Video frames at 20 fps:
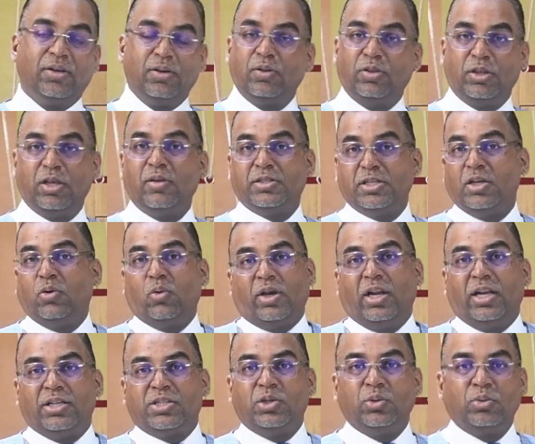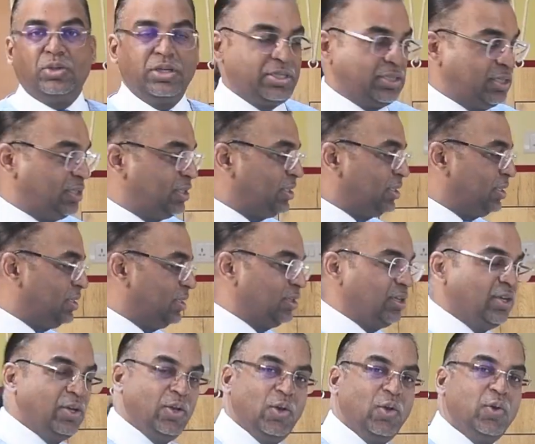They'll say, okay, let's do this.
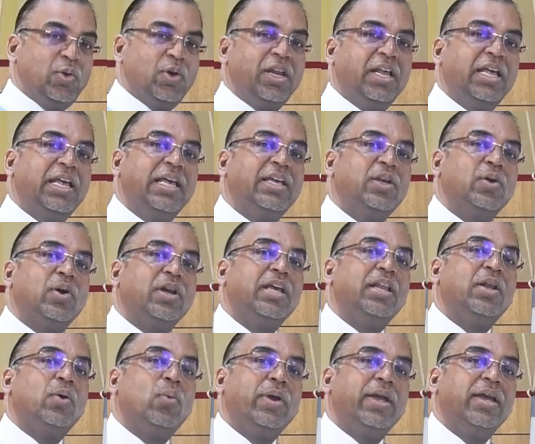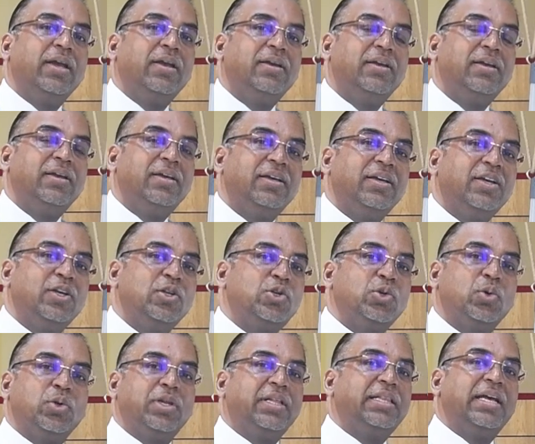You are in a way
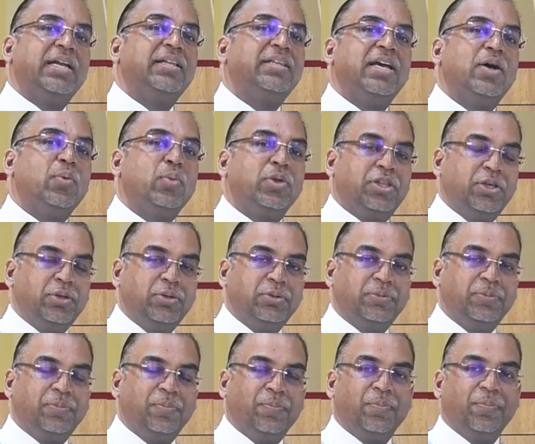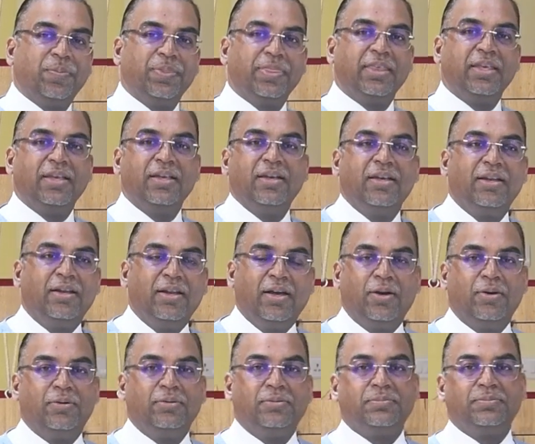ensuring that they are with you.
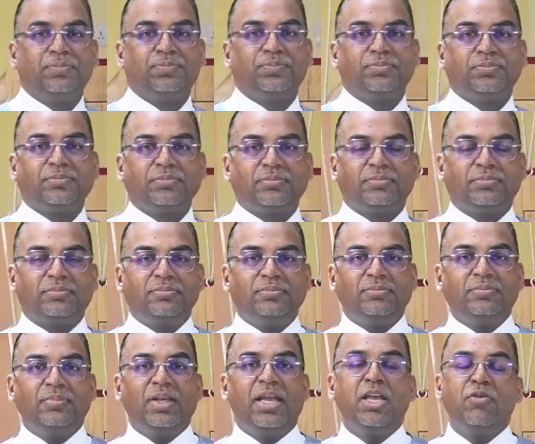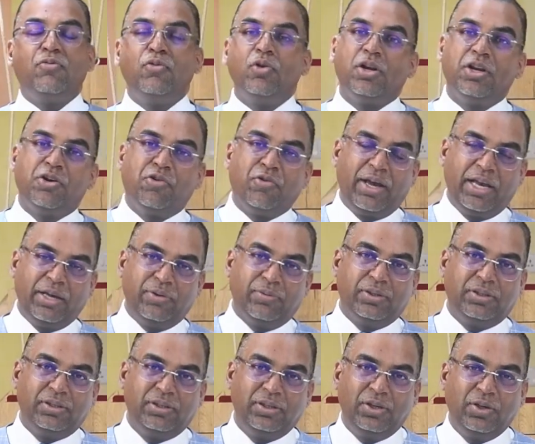Now, if you're a
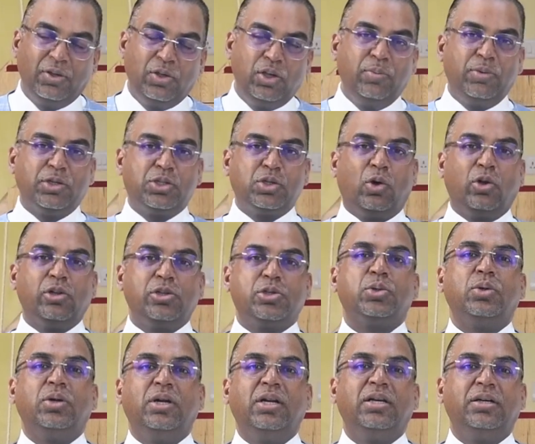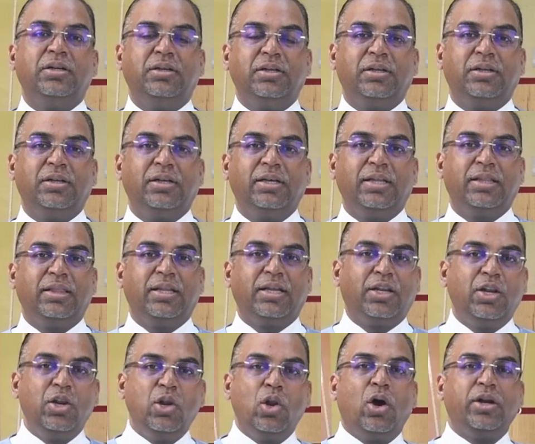driver, you must also learn
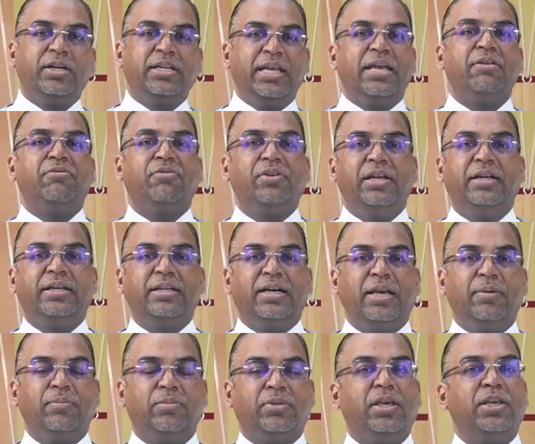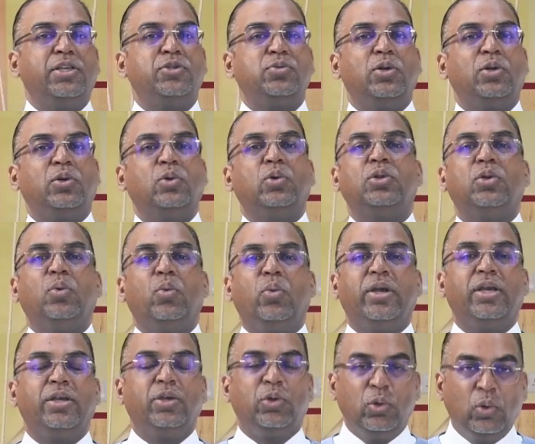that not every time things will go the
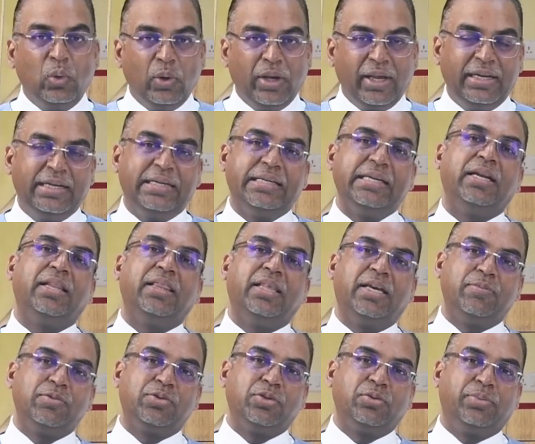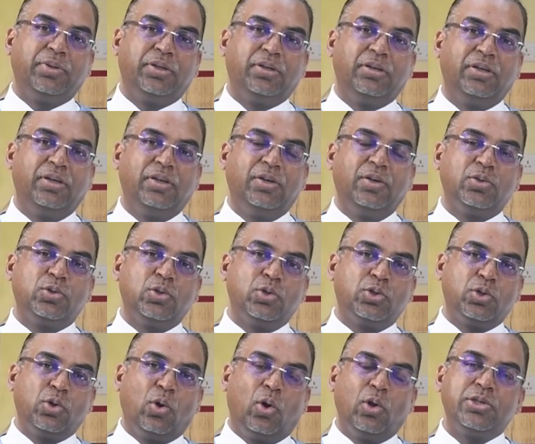way you intend them to be. So you
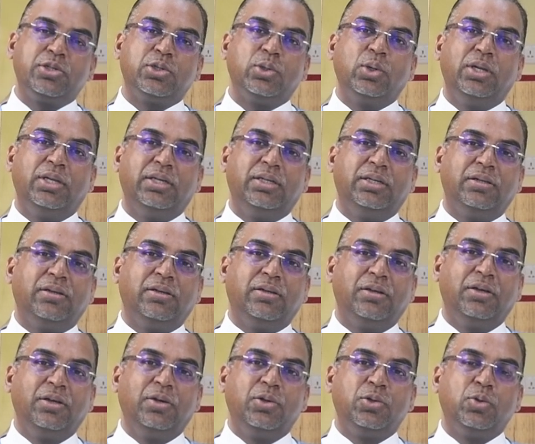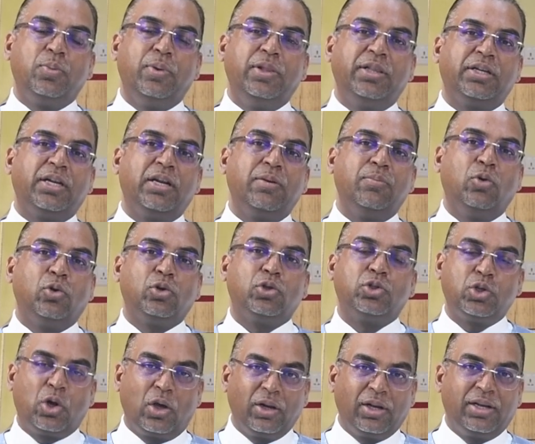should also learn to be a little
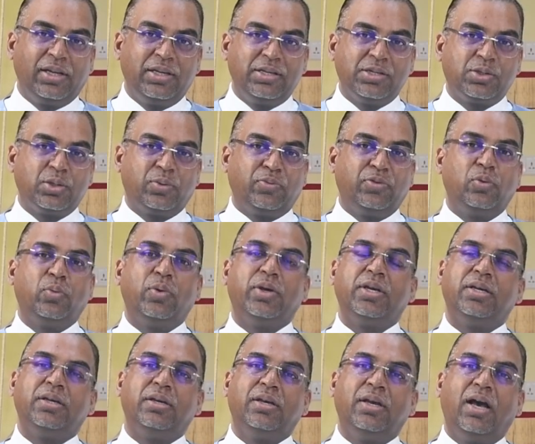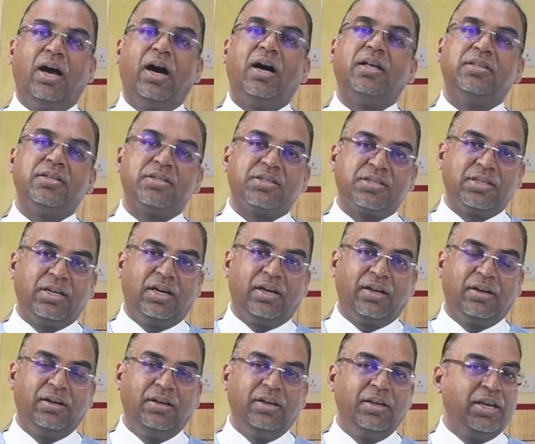more tolerant of the way others
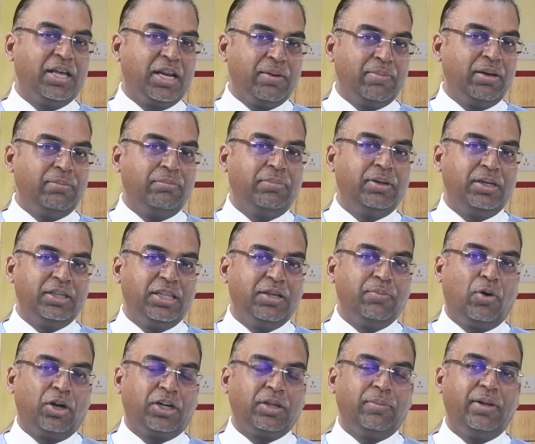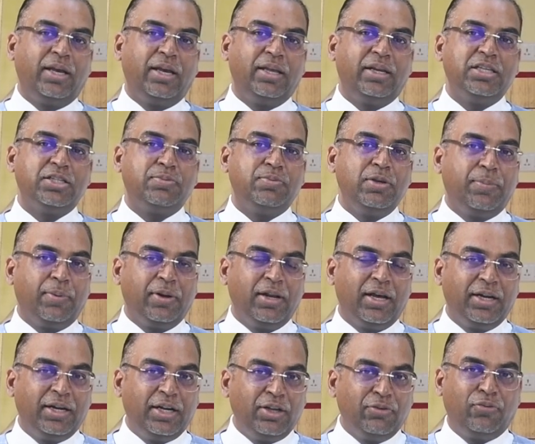are. Remember, the bottom line is people
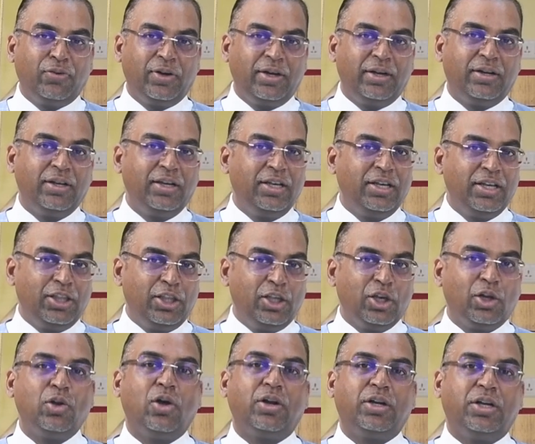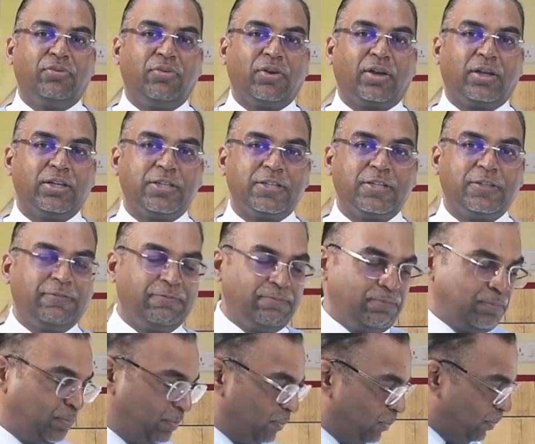are different, they are not difficult.
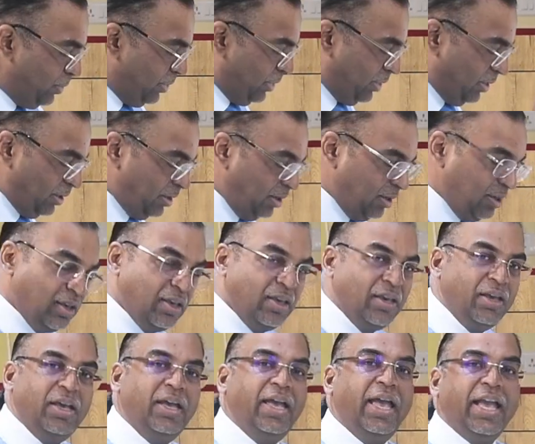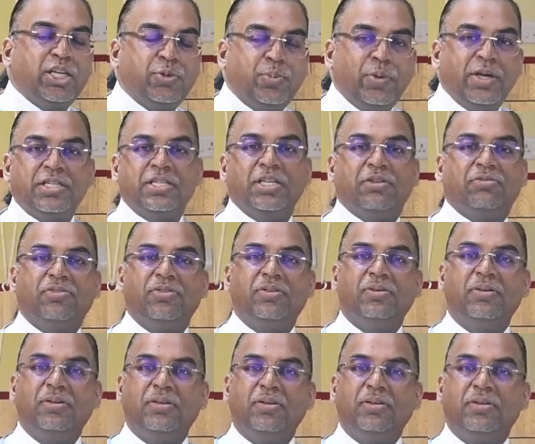
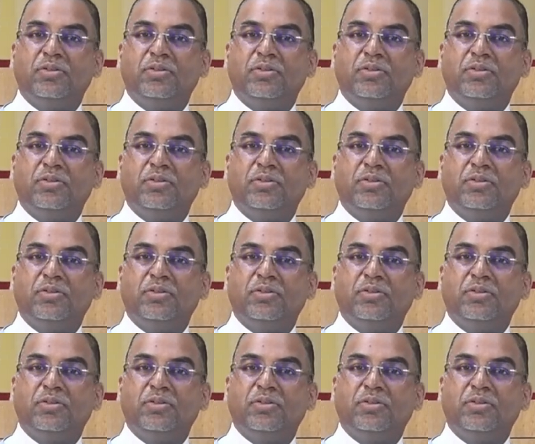Expressive.